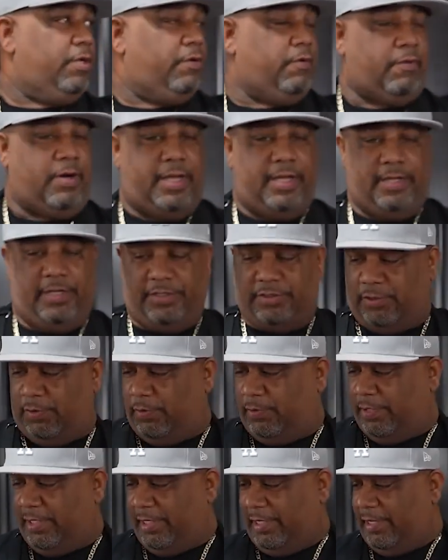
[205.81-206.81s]
right?
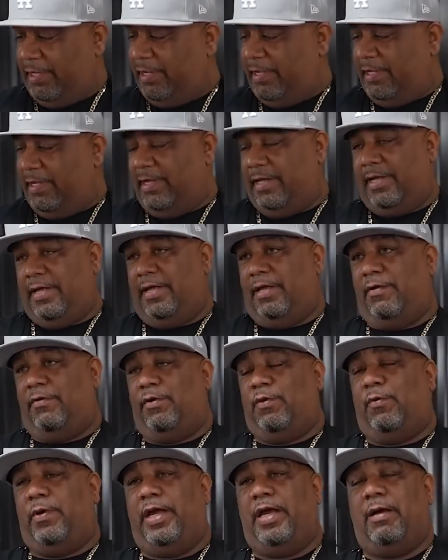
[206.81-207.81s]
So
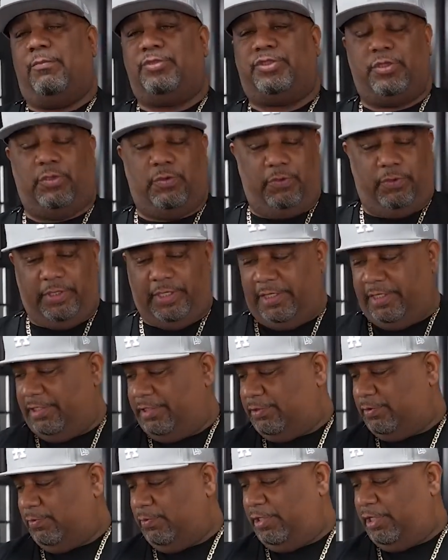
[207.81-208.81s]
the way I'm told
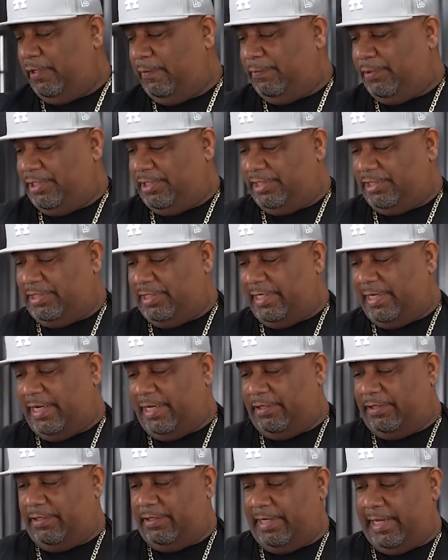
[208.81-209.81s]
is, when you put this
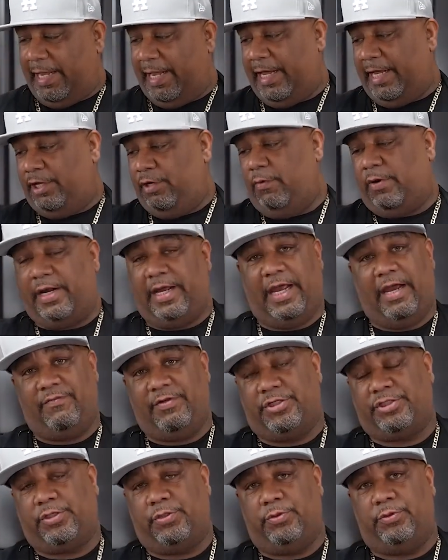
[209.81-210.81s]
together, and you wanna have
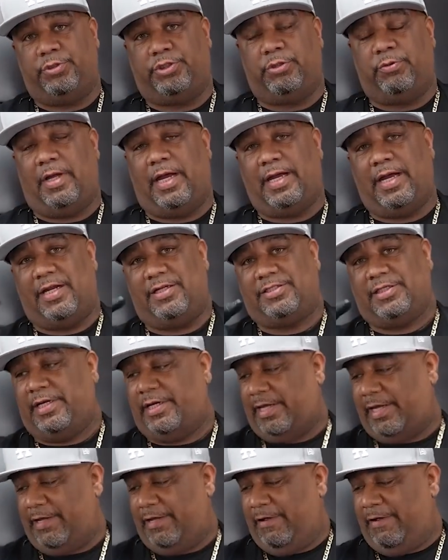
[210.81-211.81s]
this cool too, I gotta say
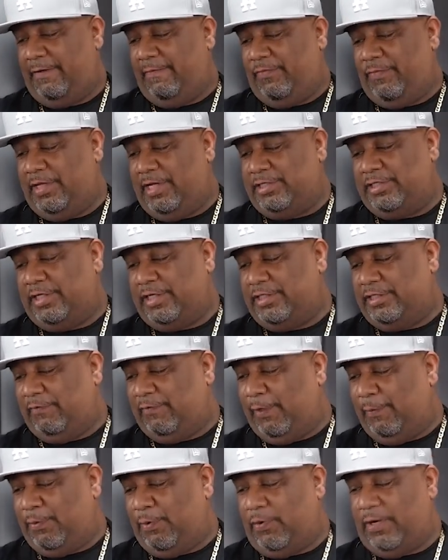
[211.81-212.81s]
that. Listen, because if
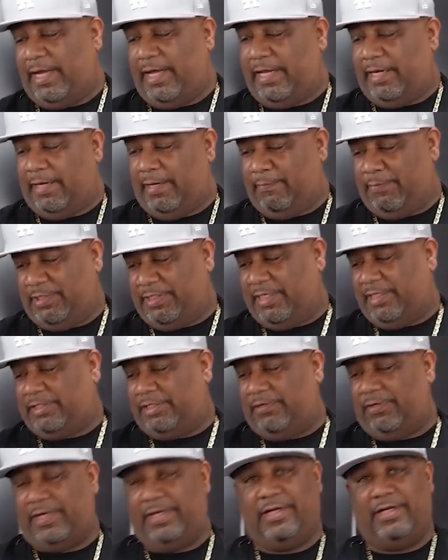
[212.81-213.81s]
you pour that and put that
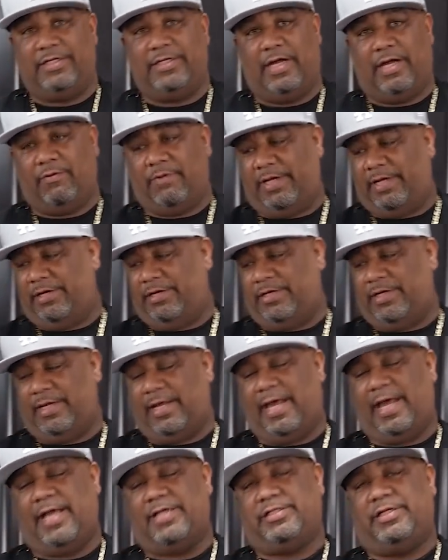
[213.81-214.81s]
turkey in this hot right here,
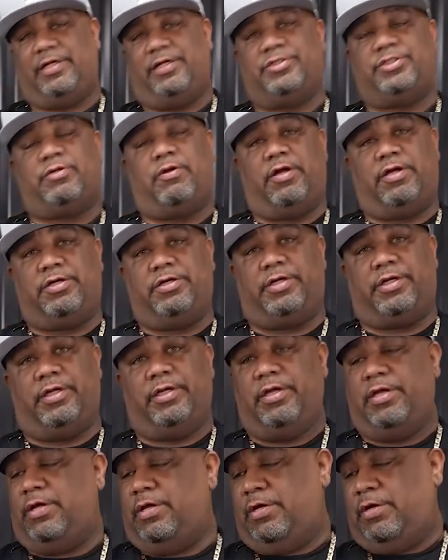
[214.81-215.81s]
actually it'll start
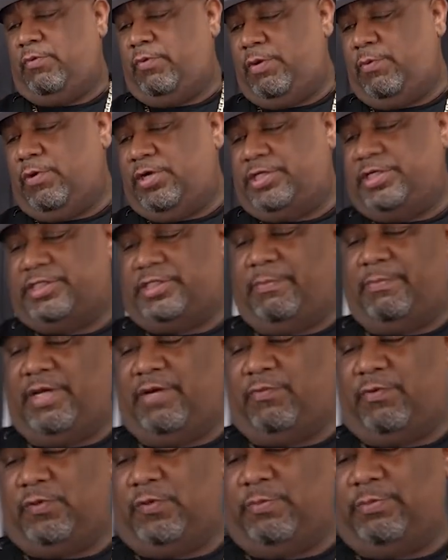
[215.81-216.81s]
cooking. We want this to
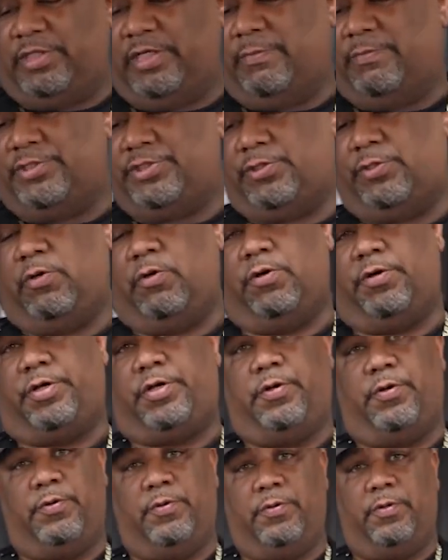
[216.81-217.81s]
be room temperature or
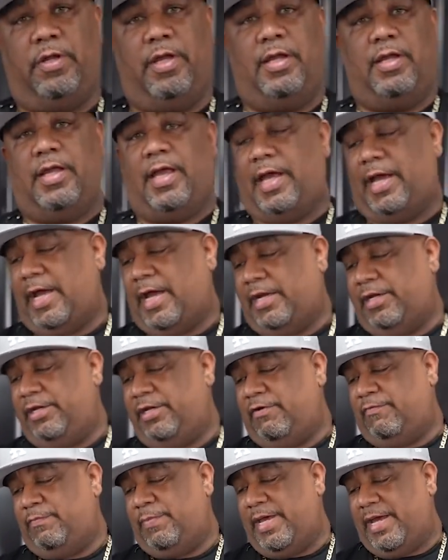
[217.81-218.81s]
cold. I got
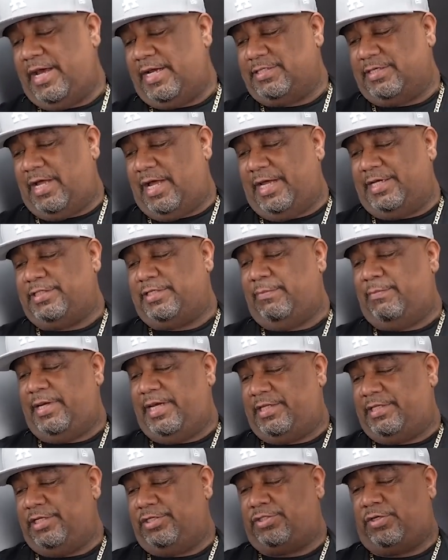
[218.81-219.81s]
enough bags of ice to
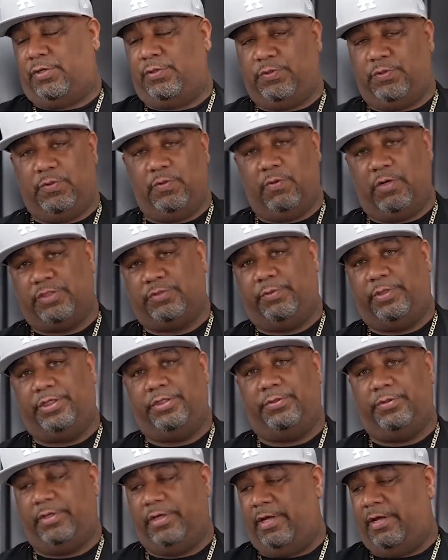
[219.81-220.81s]
make this cool once we
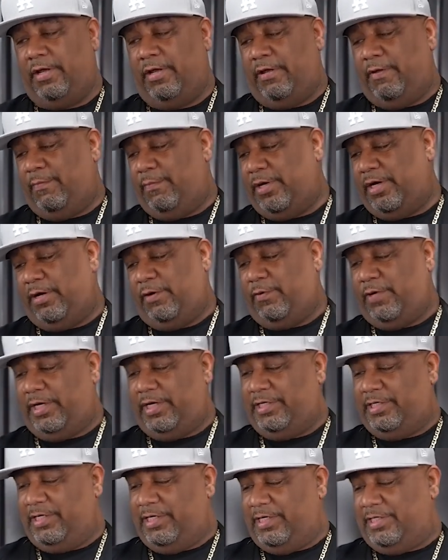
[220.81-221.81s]
do it. But what
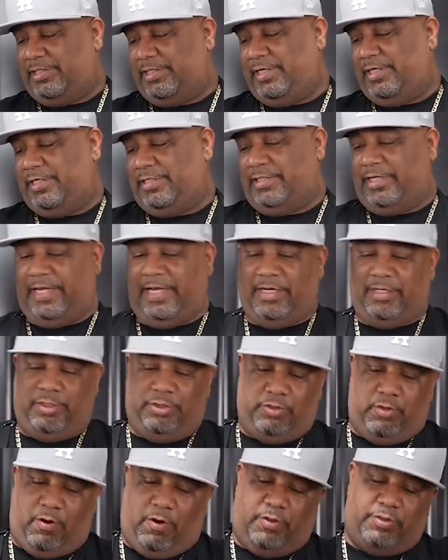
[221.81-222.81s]
it does is
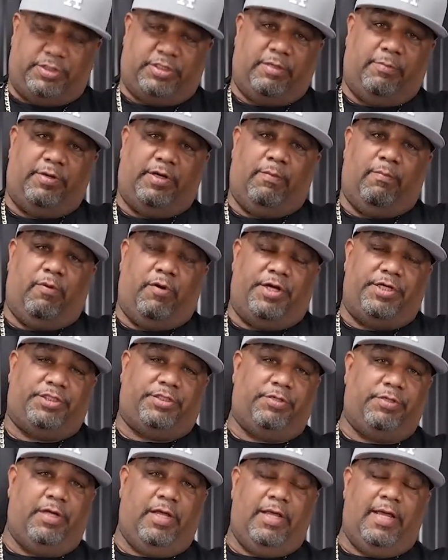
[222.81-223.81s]
it draws some of the
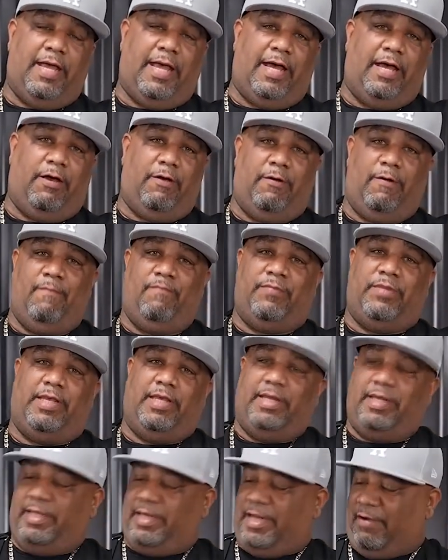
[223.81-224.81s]
moisture out,
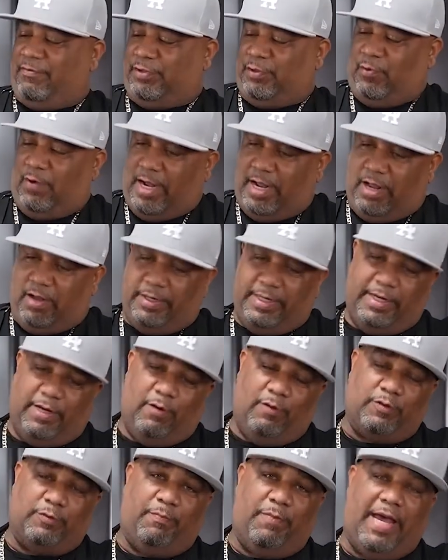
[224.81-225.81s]
and then after a while, it
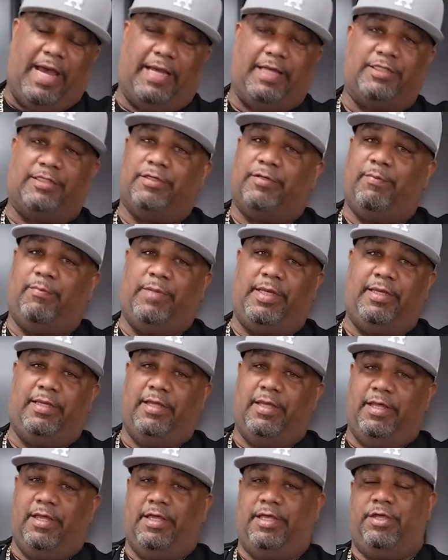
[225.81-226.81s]
goes back into the meat.
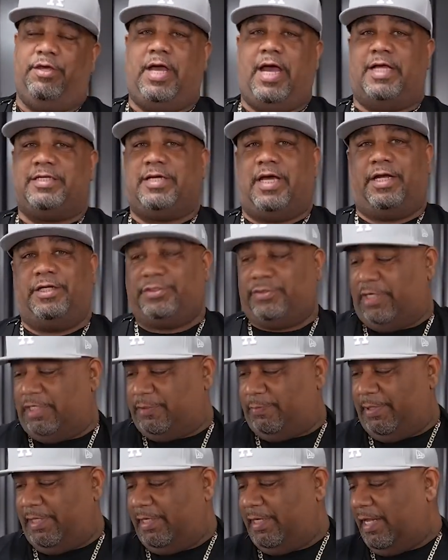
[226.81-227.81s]
You guys gotta
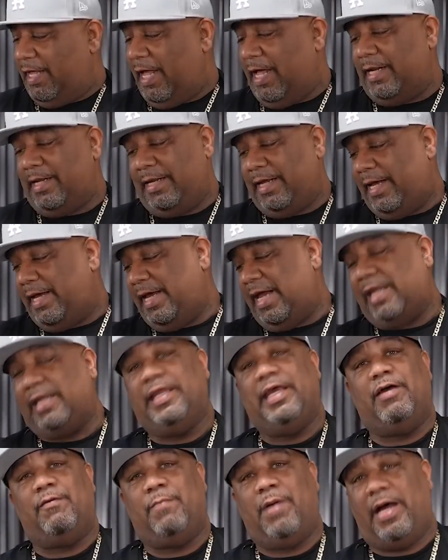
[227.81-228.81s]
trust me. I
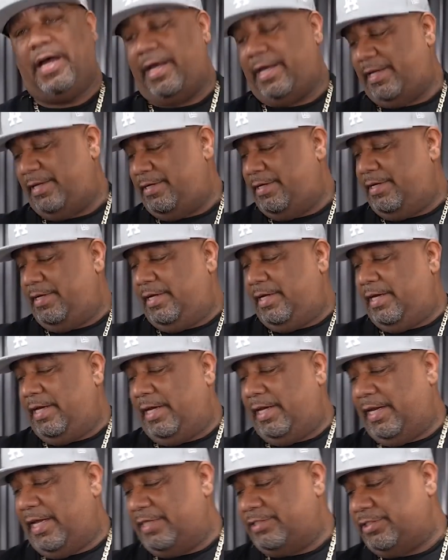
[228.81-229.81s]
live by it,
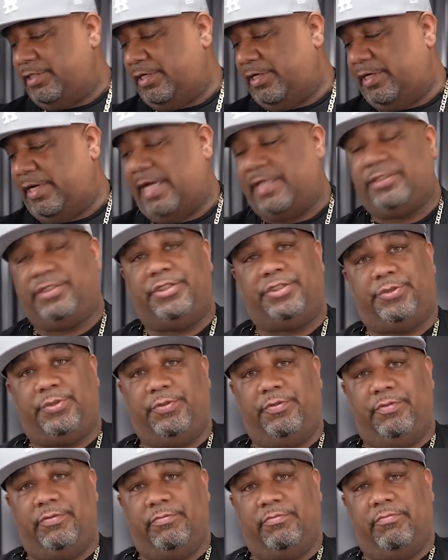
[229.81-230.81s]
and that's the
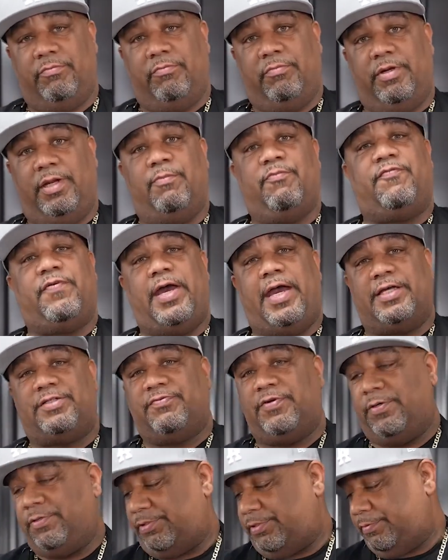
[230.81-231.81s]
truth. Them facts,
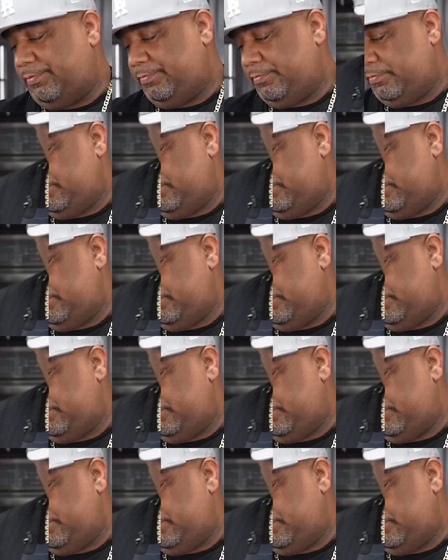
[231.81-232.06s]
folks.